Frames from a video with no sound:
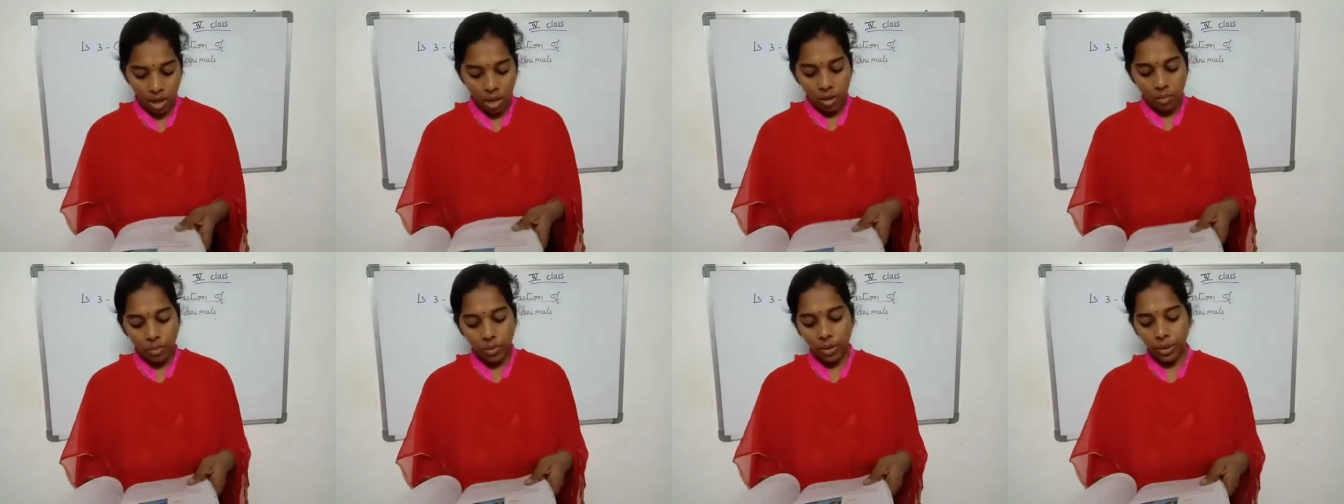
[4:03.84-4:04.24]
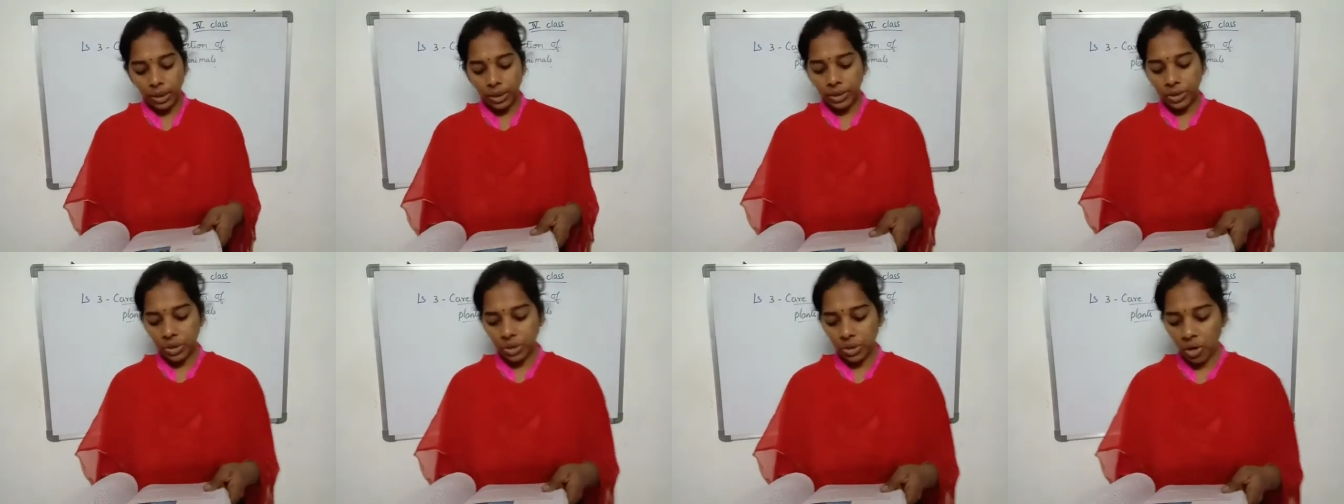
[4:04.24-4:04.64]

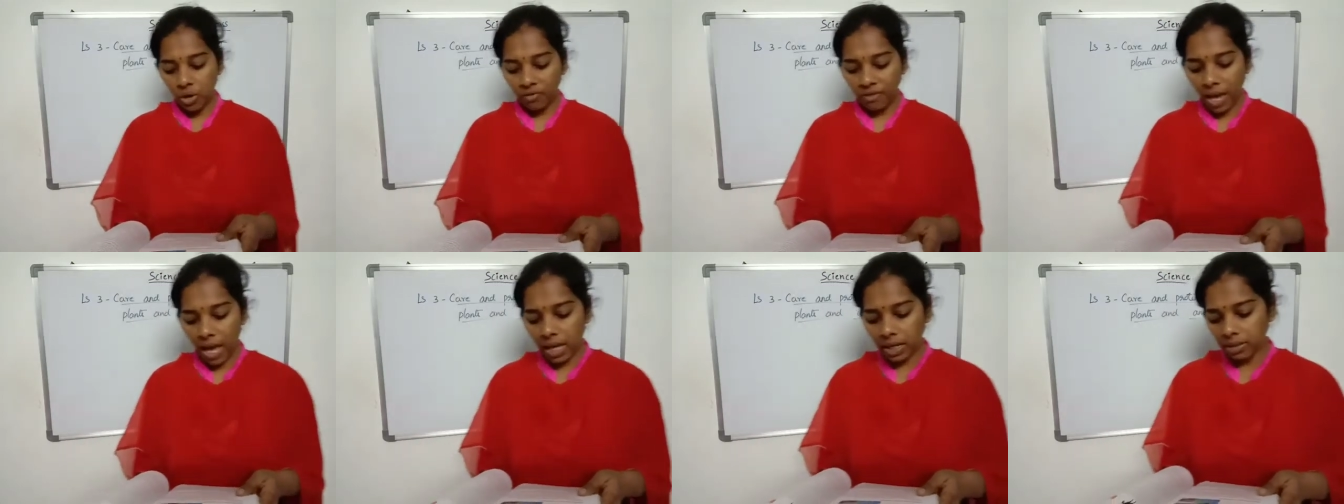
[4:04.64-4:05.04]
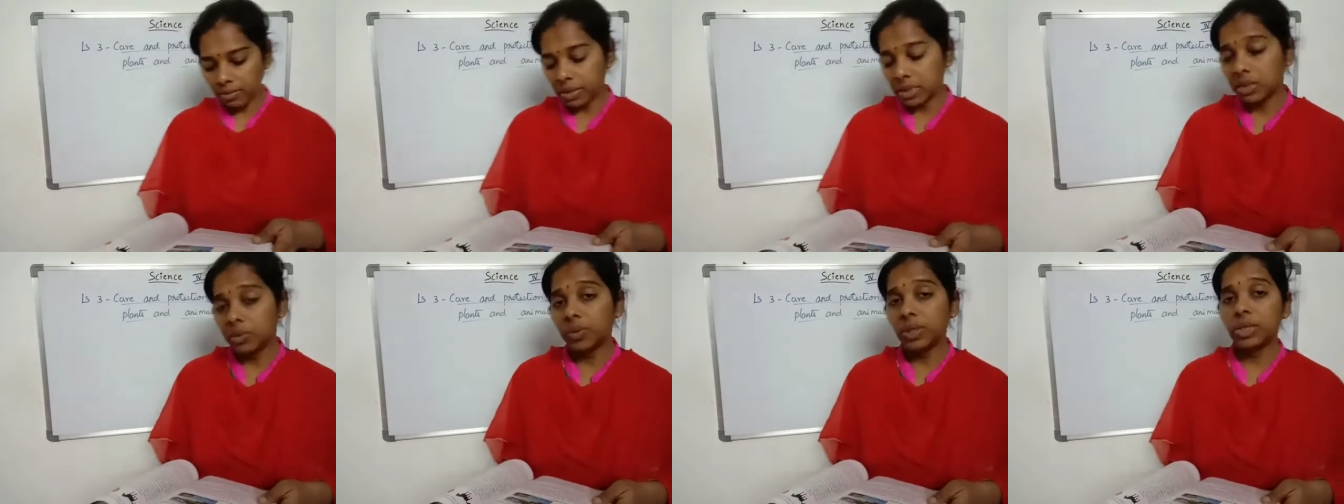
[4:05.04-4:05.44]
Protection of
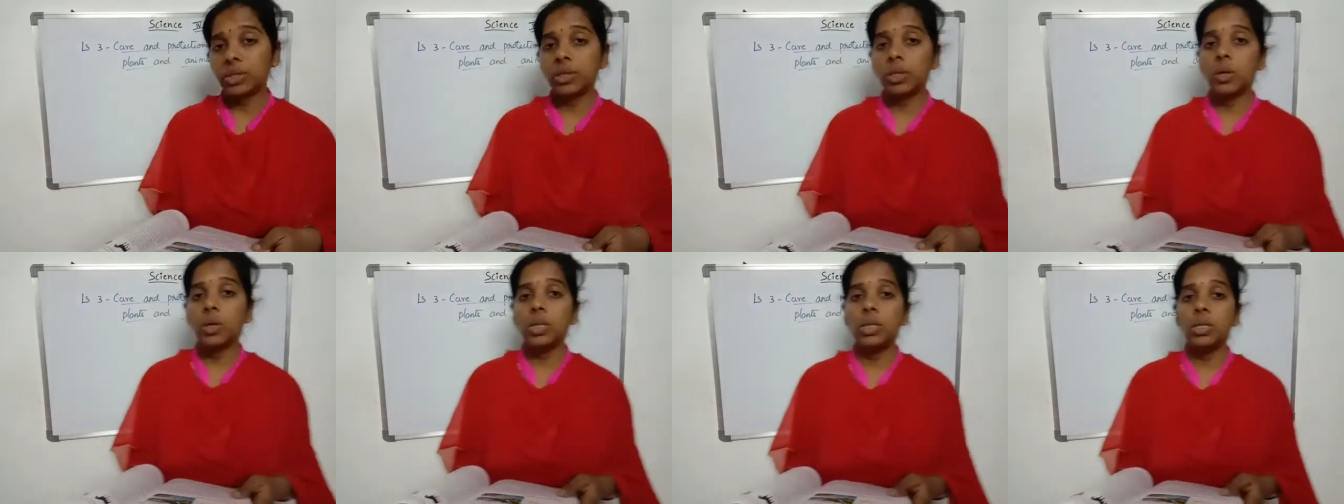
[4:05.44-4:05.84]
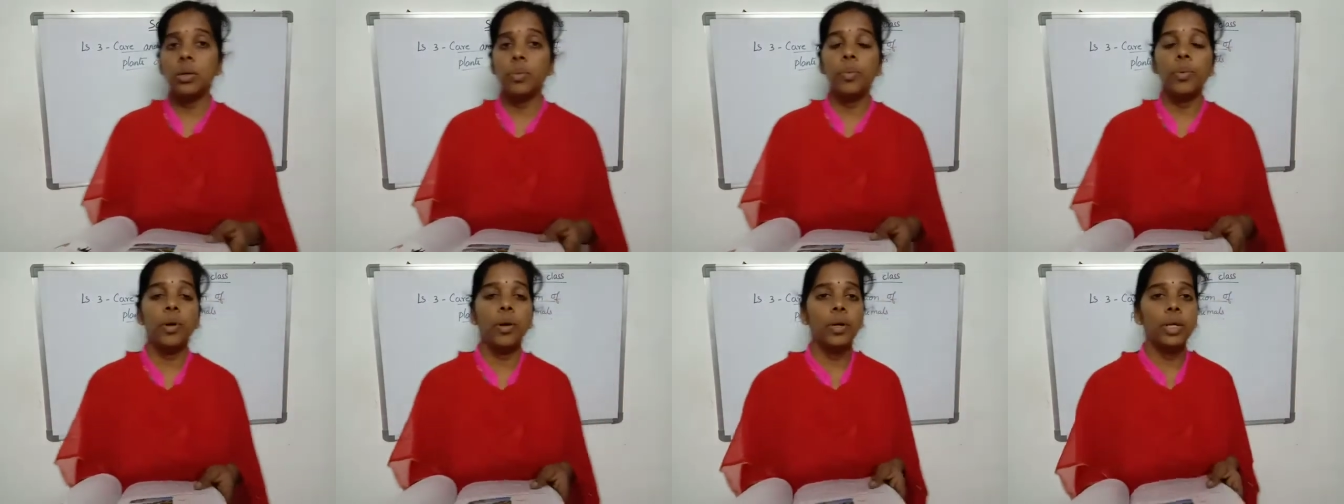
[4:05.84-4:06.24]
animals. We should also
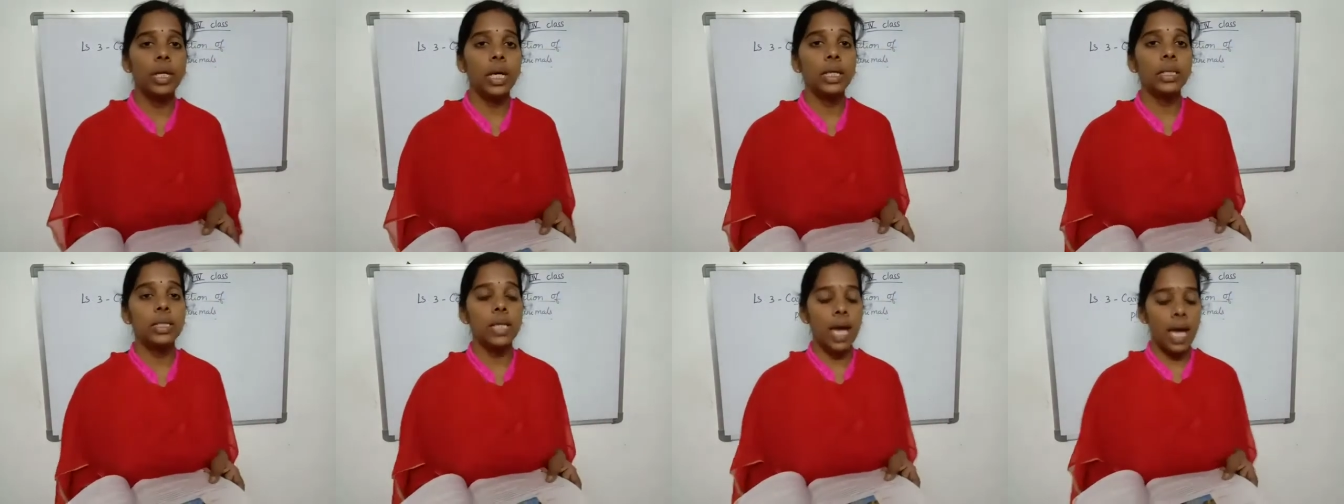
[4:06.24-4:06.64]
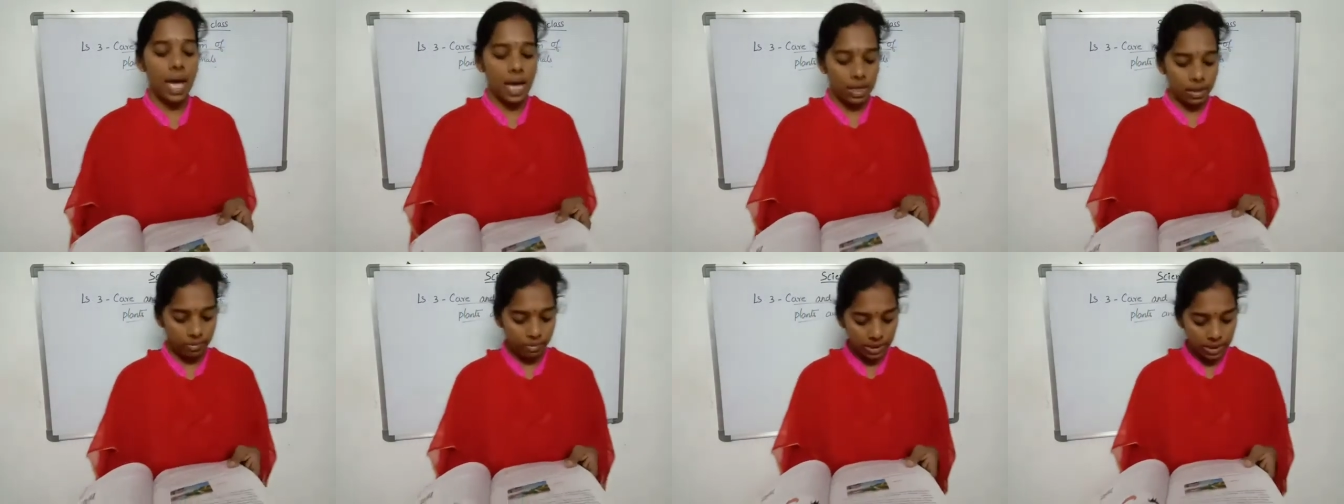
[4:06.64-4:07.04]
protect
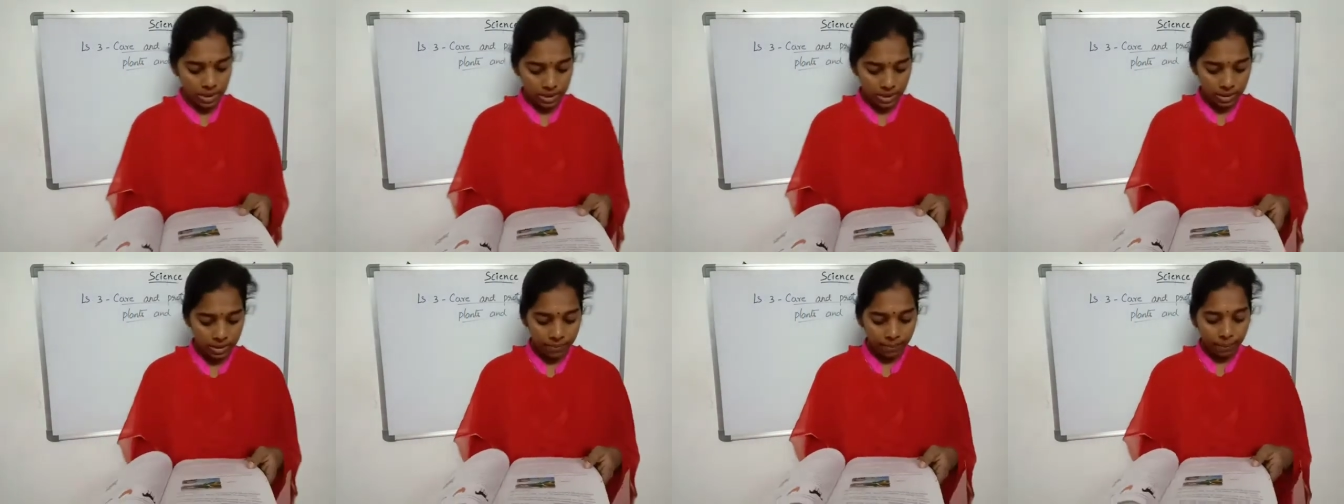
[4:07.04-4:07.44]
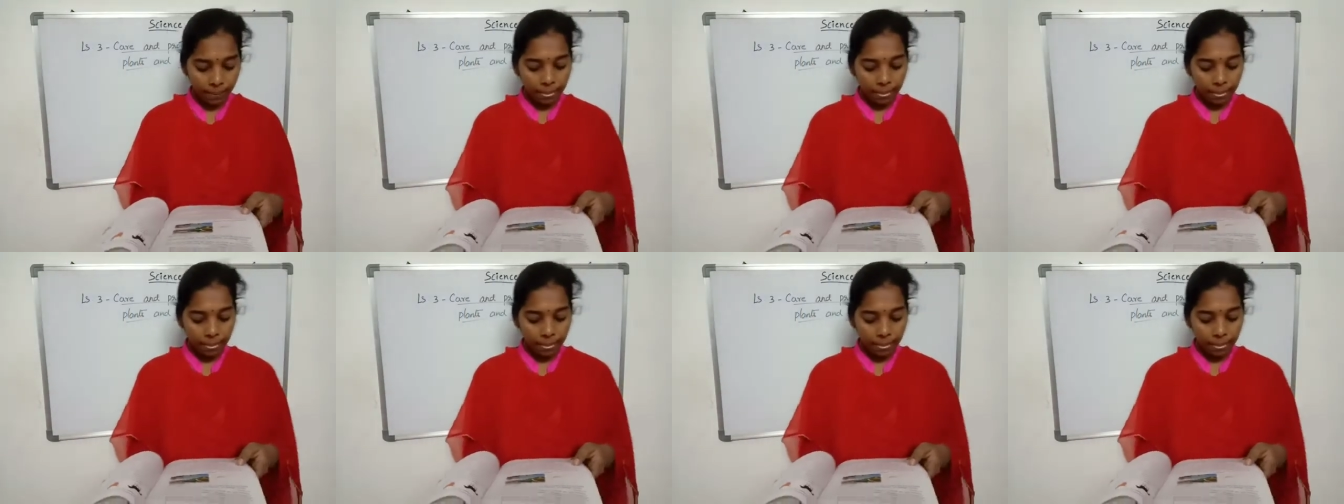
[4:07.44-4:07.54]
animals.